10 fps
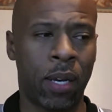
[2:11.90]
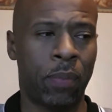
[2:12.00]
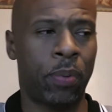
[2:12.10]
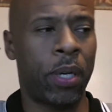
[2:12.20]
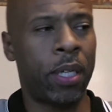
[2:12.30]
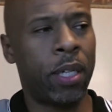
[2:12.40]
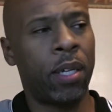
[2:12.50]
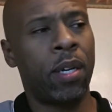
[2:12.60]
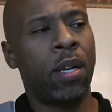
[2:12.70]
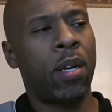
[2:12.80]
pretty
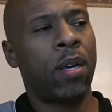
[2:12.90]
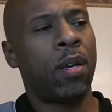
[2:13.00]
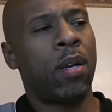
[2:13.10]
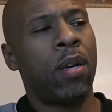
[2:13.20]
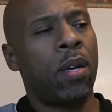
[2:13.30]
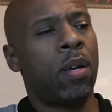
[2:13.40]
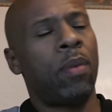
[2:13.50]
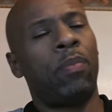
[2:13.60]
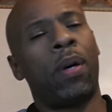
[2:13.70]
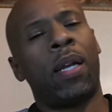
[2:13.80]
good.
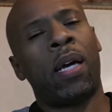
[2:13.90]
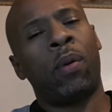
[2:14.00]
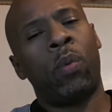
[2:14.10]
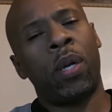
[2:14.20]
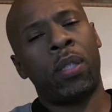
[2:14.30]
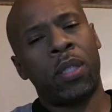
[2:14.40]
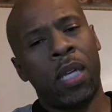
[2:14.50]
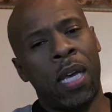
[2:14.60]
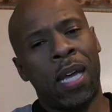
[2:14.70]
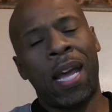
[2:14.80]
But I went
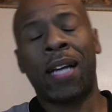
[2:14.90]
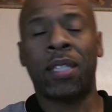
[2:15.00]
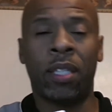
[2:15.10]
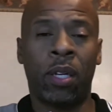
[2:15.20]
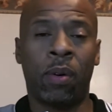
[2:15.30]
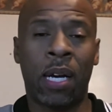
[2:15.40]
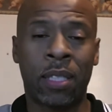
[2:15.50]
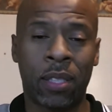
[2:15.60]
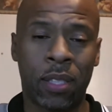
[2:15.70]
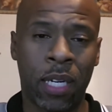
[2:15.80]
and actually no,
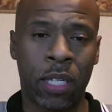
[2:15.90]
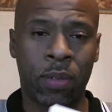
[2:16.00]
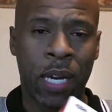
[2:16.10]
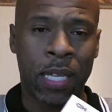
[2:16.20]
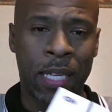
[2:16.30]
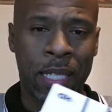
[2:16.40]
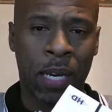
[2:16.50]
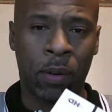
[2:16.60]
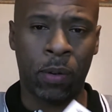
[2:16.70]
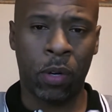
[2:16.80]
I tried these
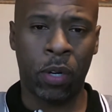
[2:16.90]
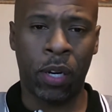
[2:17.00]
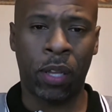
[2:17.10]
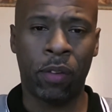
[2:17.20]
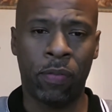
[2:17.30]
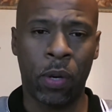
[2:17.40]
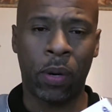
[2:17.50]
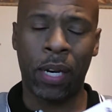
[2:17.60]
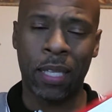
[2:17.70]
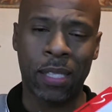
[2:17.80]
out on another phone
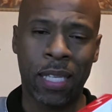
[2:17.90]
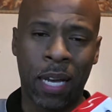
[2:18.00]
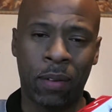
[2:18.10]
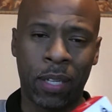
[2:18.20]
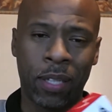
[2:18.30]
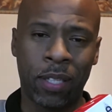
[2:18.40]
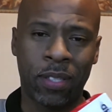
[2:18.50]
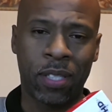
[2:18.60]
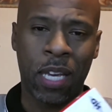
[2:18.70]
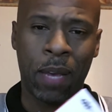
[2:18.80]
and it sounded the
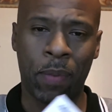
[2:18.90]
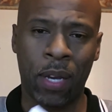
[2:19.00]
same.